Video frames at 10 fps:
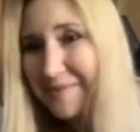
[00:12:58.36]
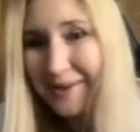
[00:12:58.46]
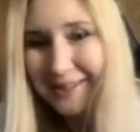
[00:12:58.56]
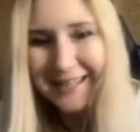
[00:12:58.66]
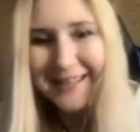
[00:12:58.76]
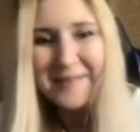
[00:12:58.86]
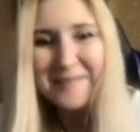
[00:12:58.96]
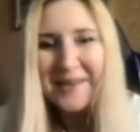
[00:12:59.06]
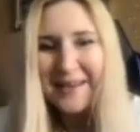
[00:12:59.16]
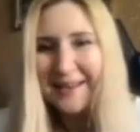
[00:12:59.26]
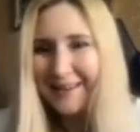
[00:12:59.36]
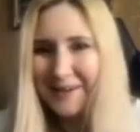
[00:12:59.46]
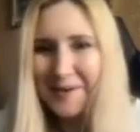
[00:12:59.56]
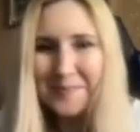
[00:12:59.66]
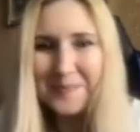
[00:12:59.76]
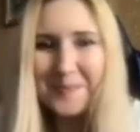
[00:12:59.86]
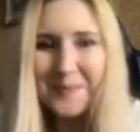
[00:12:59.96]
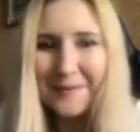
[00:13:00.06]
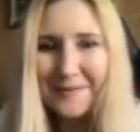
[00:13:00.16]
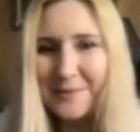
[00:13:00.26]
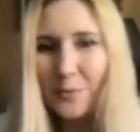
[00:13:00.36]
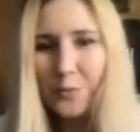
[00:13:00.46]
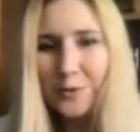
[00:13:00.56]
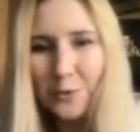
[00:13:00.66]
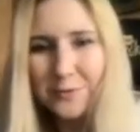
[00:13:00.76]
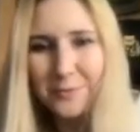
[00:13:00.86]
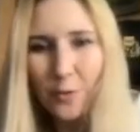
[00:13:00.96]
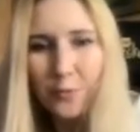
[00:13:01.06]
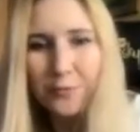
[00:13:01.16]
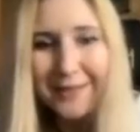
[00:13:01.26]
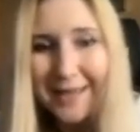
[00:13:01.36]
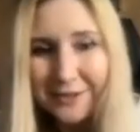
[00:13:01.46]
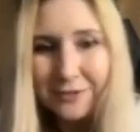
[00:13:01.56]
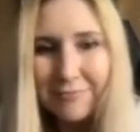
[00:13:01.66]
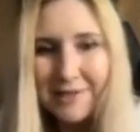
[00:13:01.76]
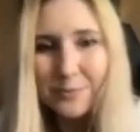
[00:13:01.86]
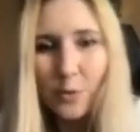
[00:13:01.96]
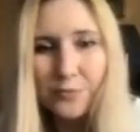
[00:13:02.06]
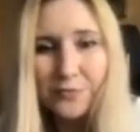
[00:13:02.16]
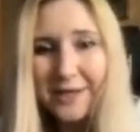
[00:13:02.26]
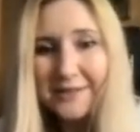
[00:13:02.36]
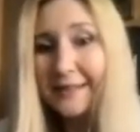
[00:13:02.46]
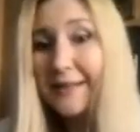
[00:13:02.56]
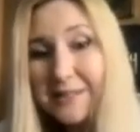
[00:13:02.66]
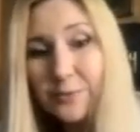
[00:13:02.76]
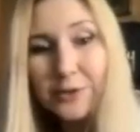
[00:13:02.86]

yeah, the more we know, the more we forget, the less we